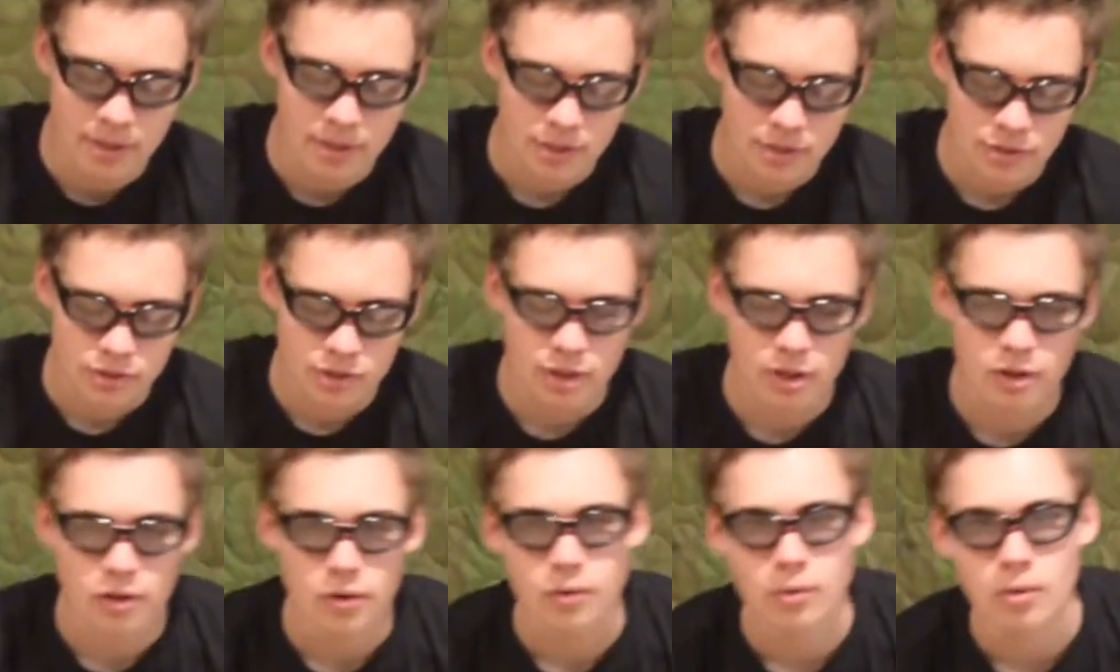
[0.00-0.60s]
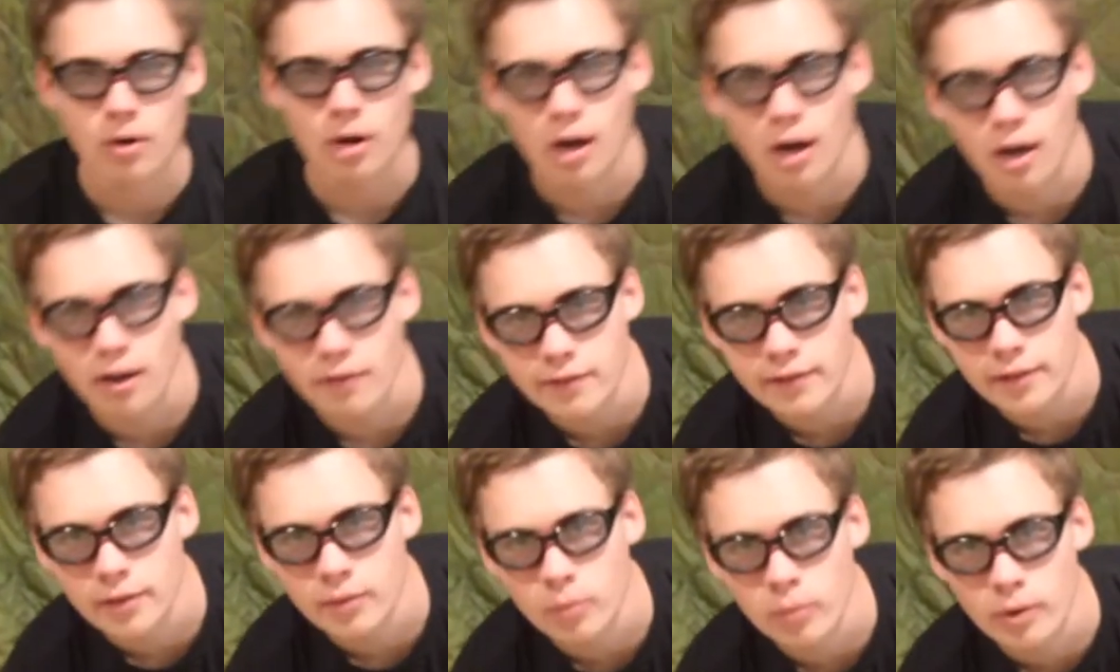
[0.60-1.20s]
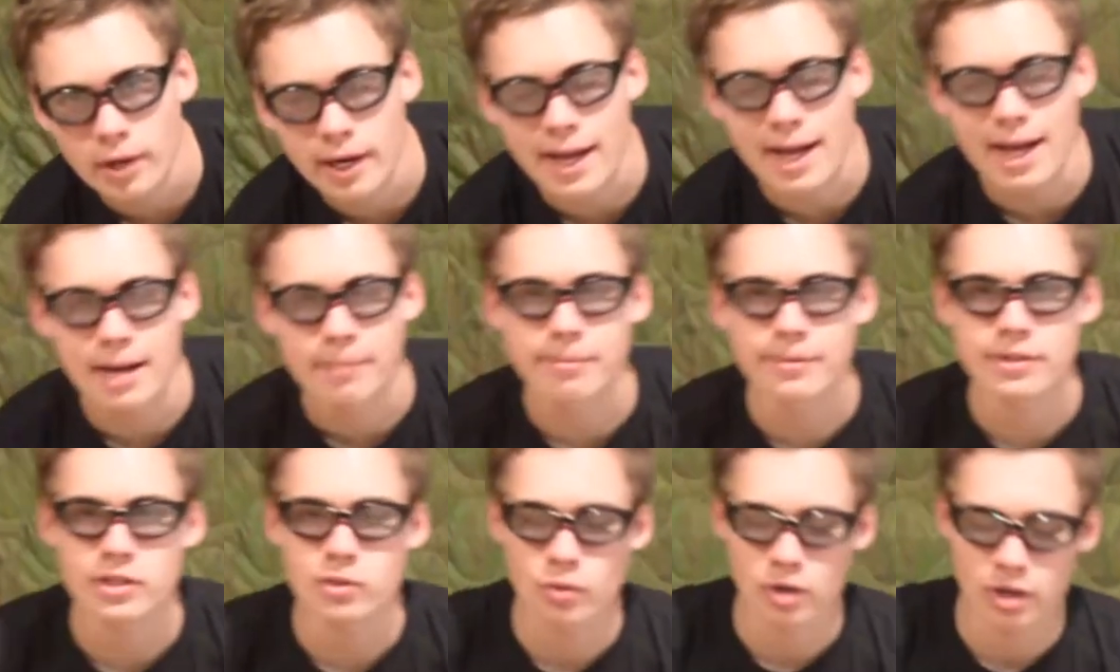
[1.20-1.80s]
So often what
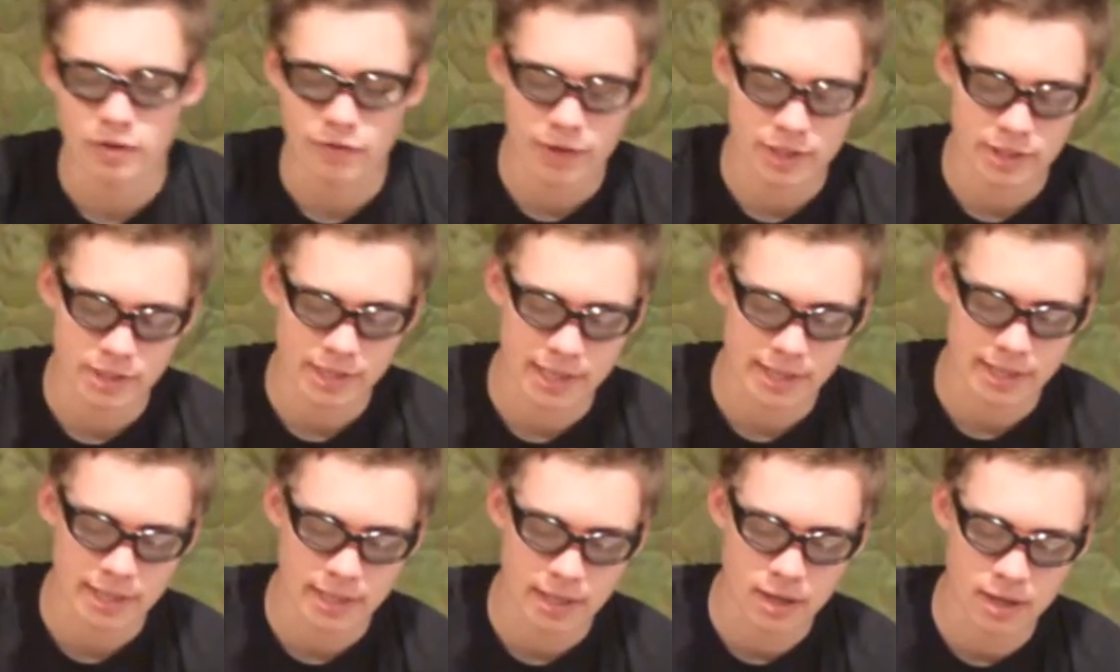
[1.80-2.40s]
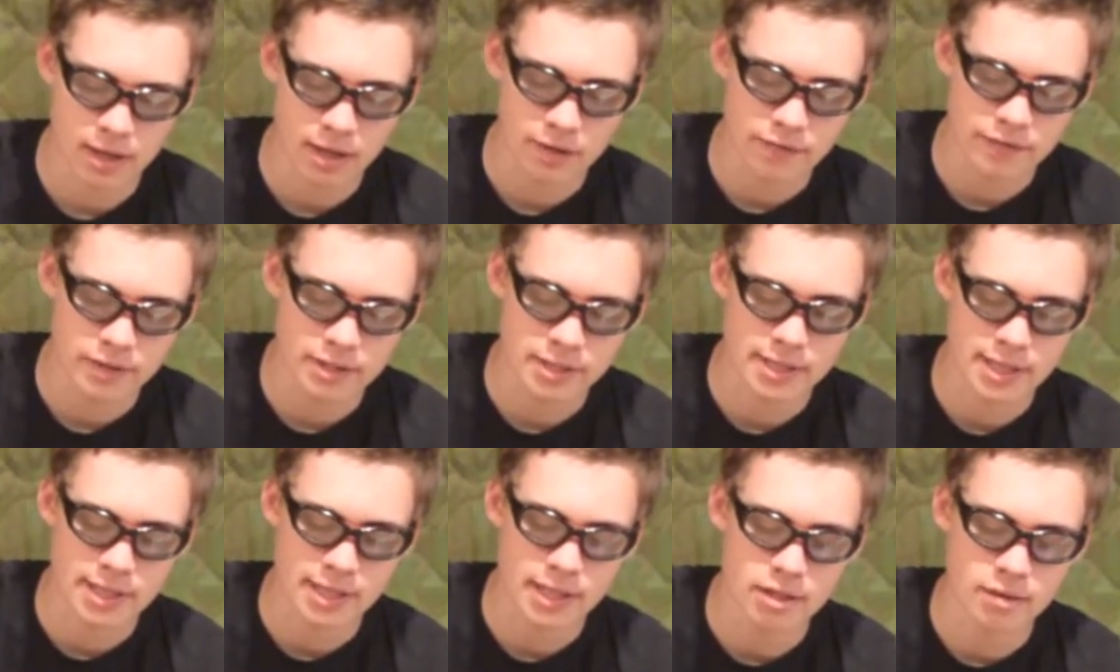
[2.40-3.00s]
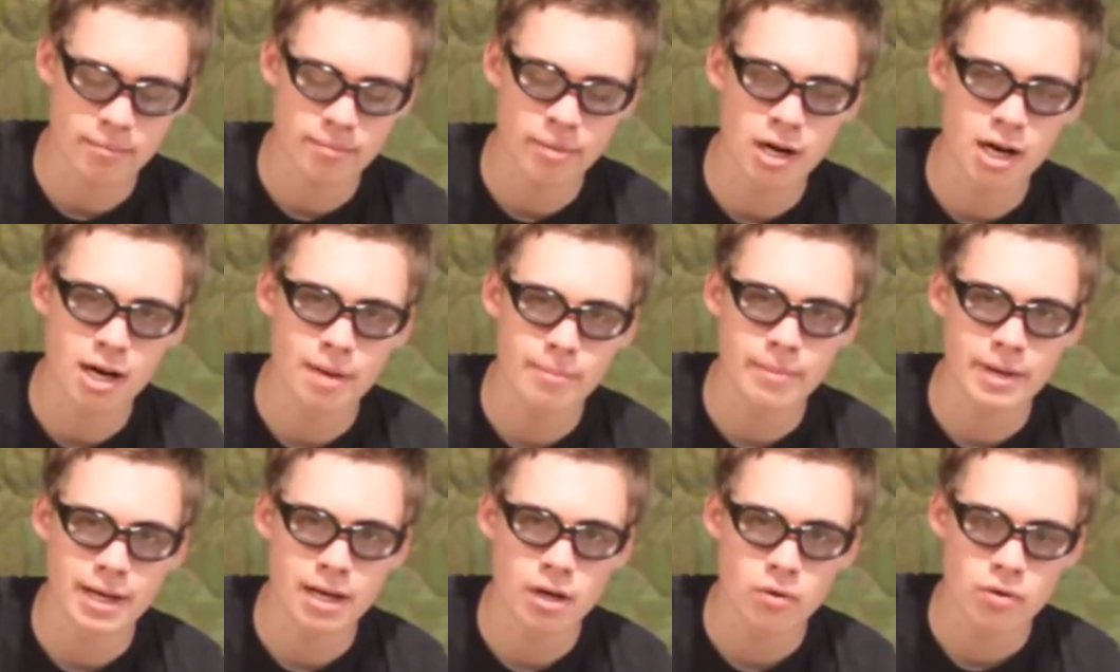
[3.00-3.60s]
happens whenever I take that off is they either
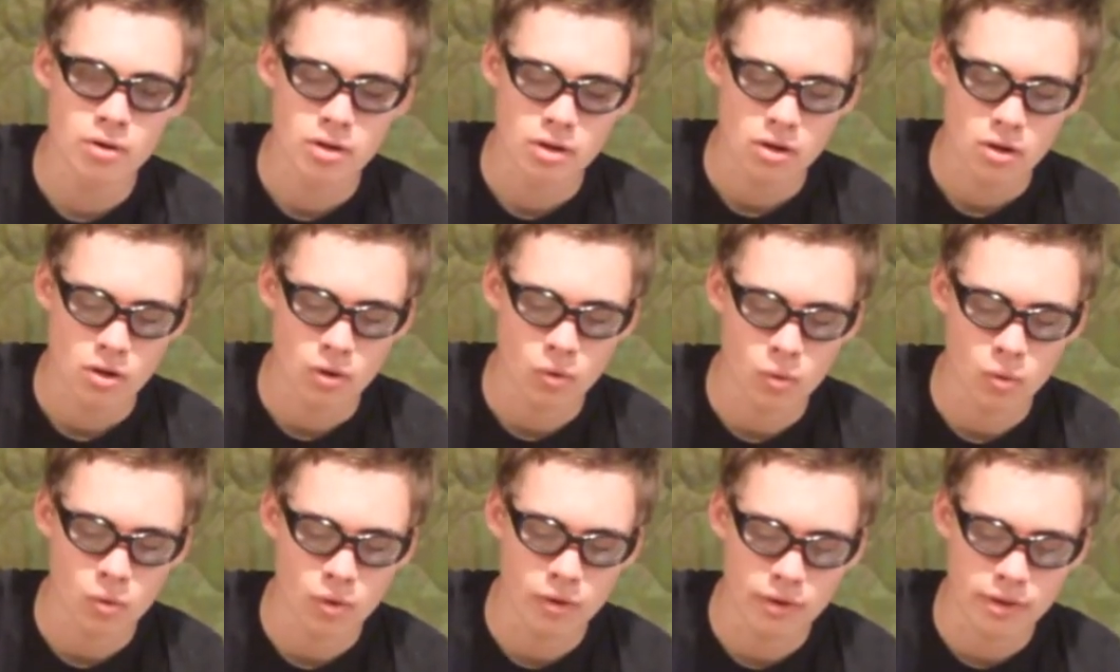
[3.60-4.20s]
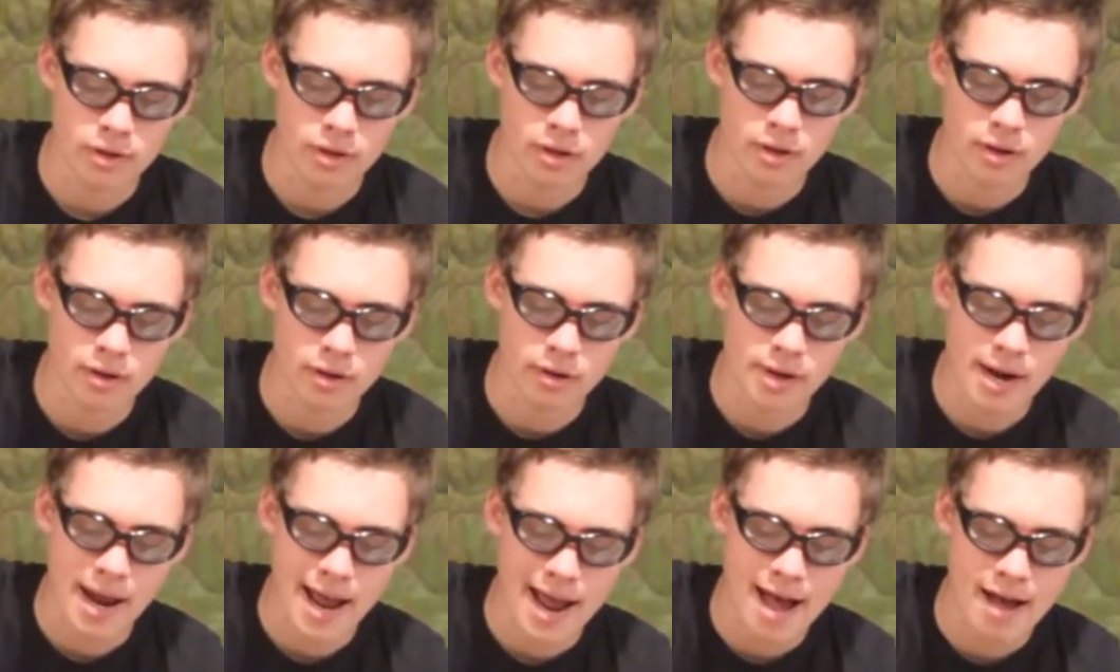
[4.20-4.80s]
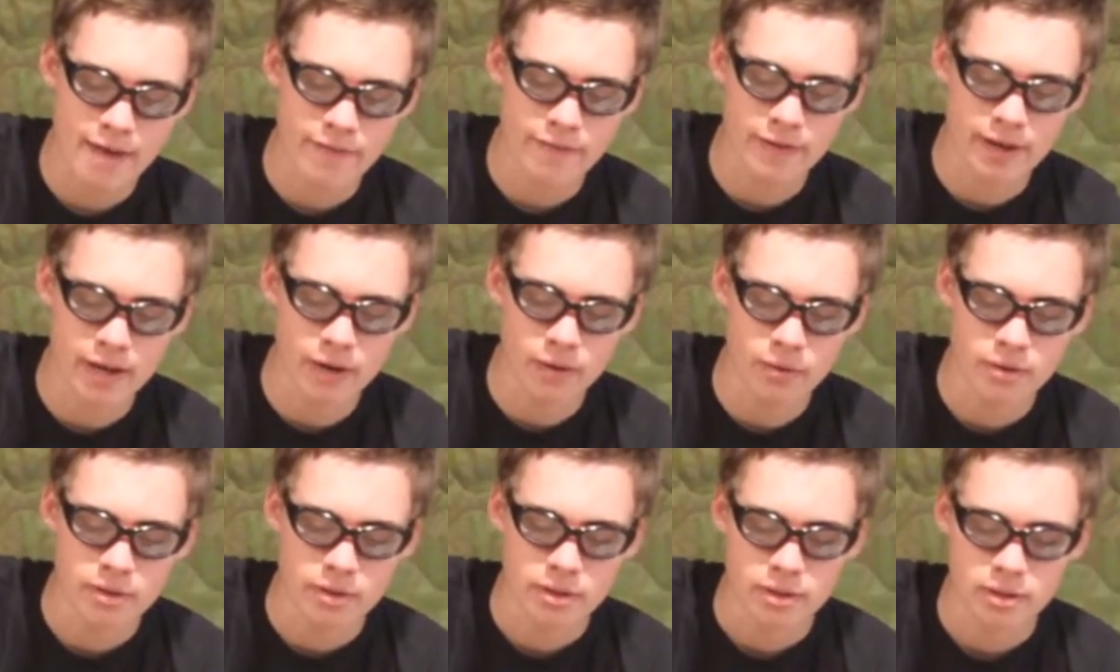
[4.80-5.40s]
pop out or they're half
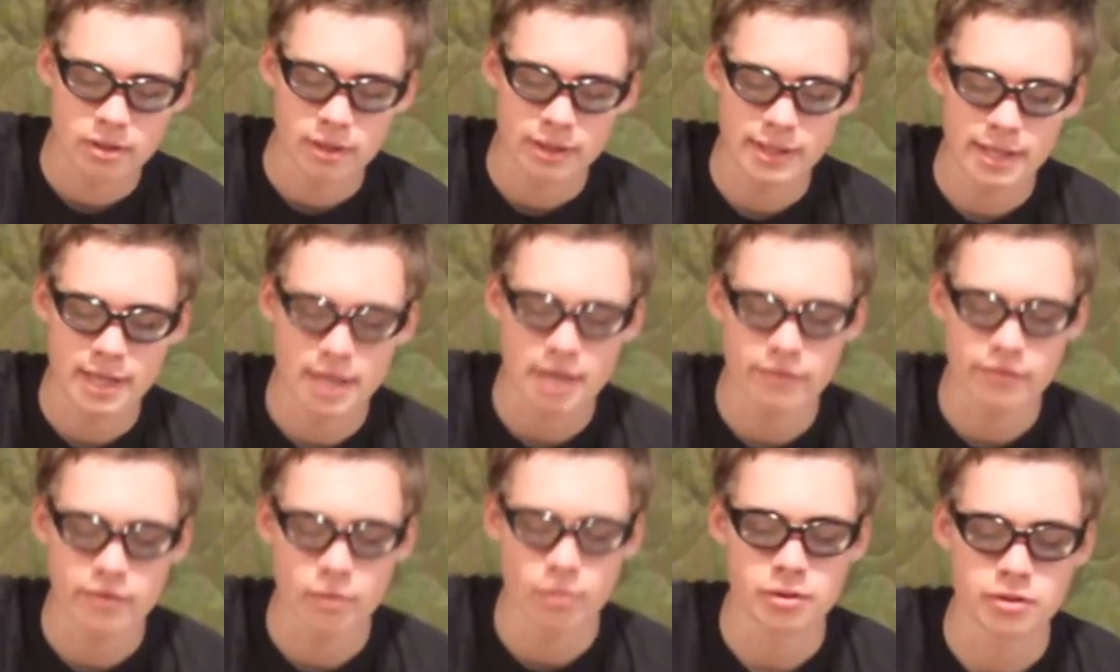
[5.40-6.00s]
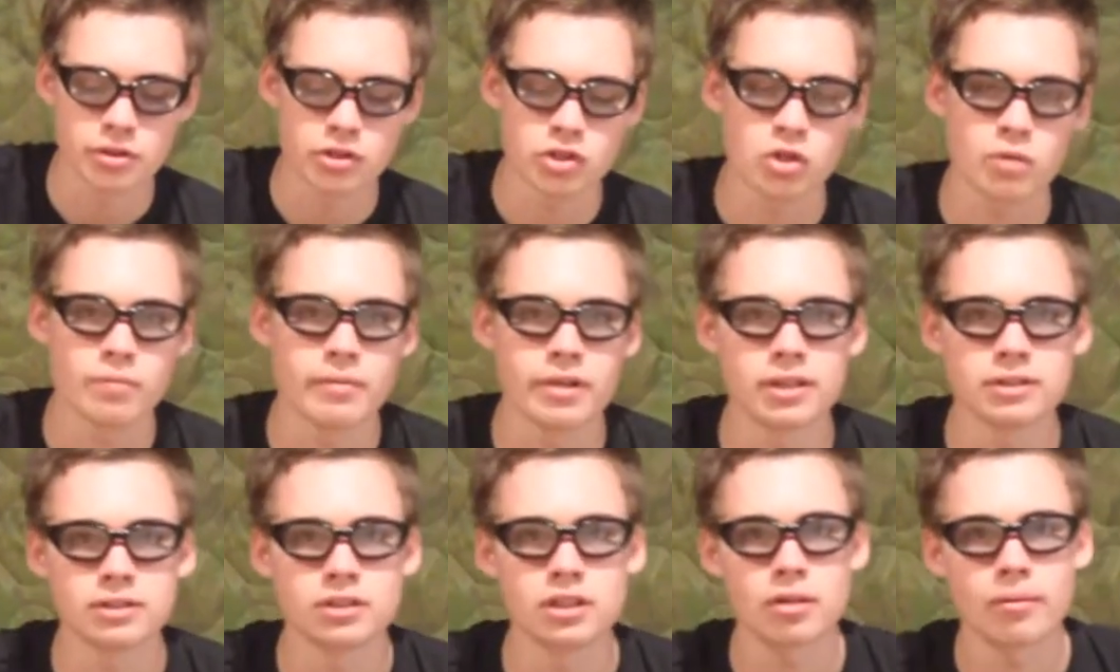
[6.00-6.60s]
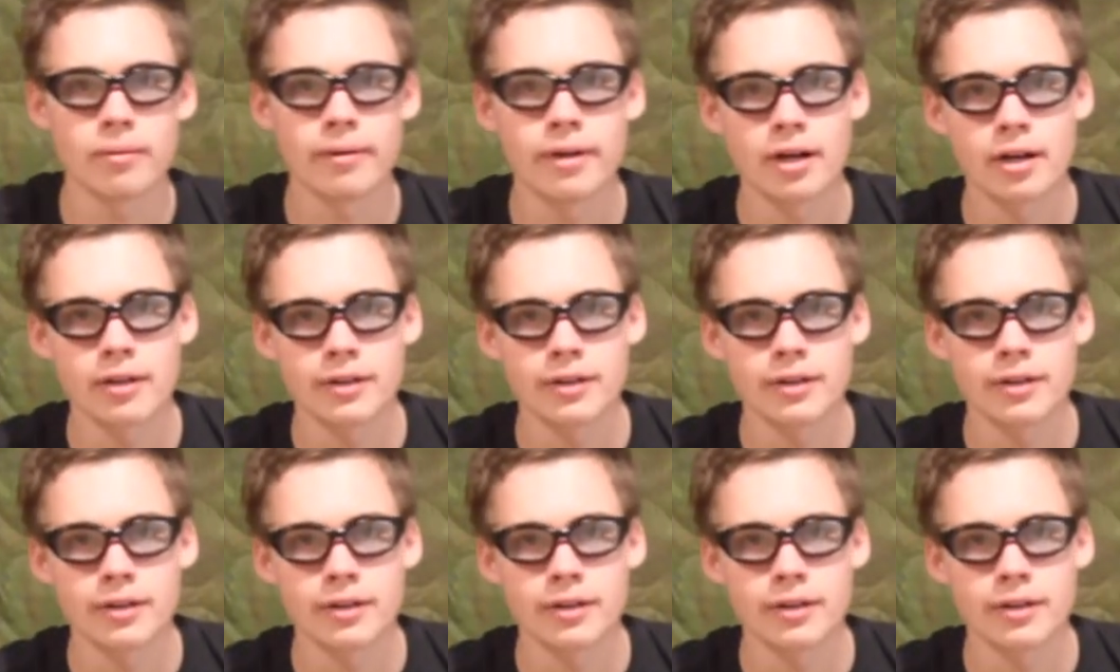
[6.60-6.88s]
out. Like that, if you want to zoom in a little bit on